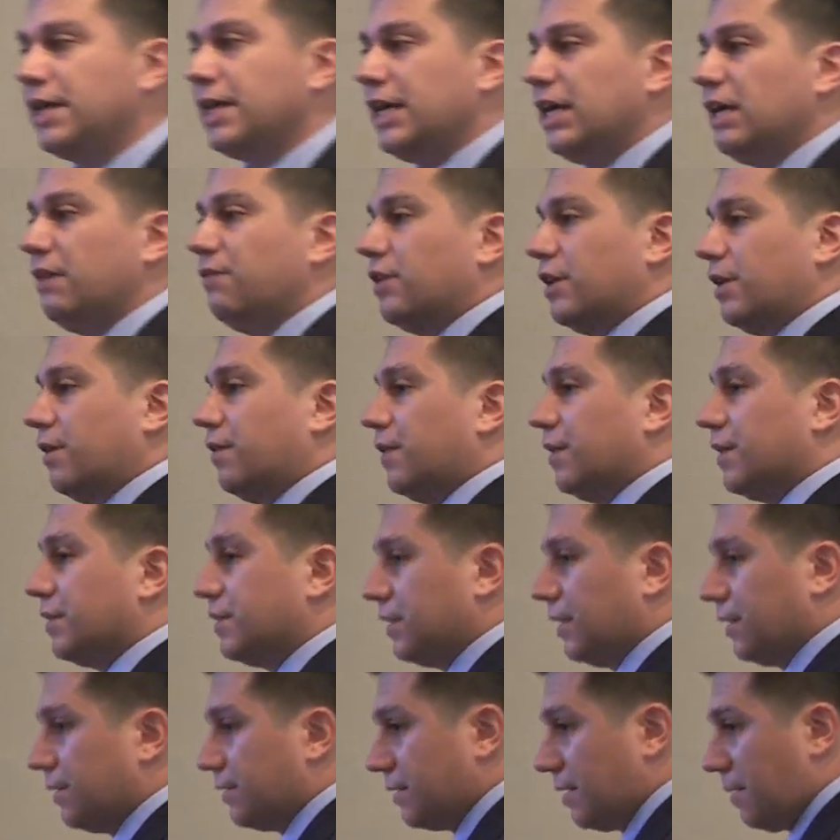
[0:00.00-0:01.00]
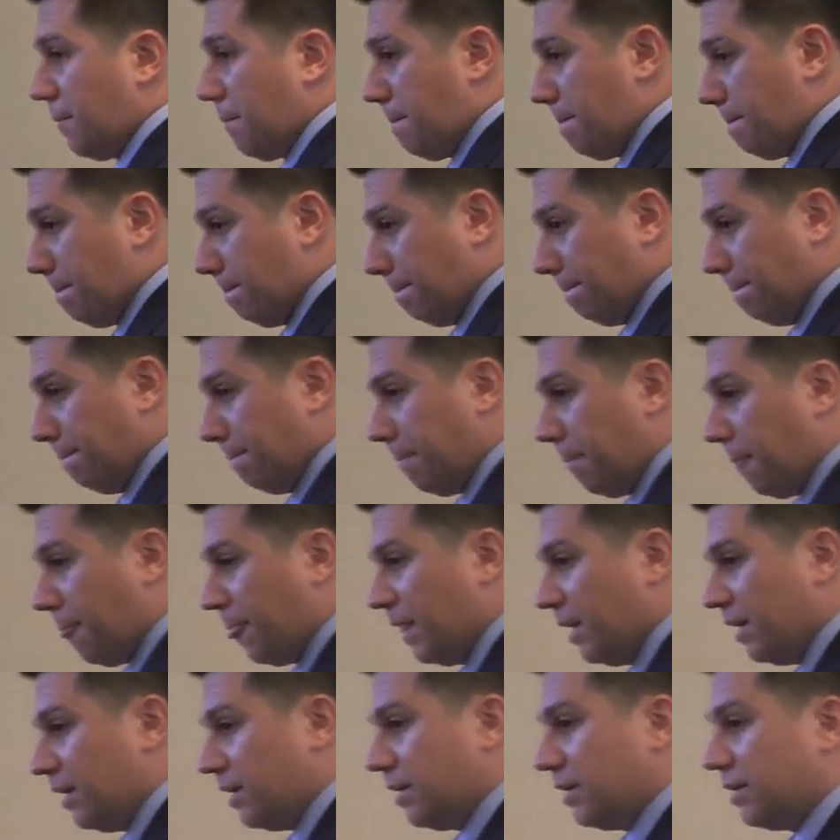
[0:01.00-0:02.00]
even in this system.
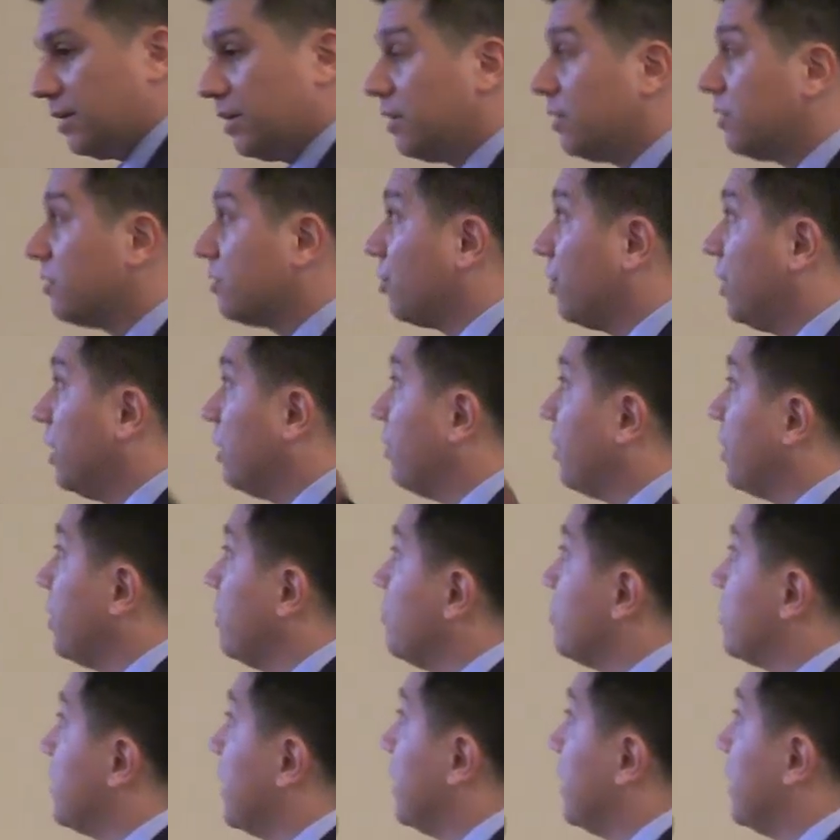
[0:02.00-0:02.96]
So here I use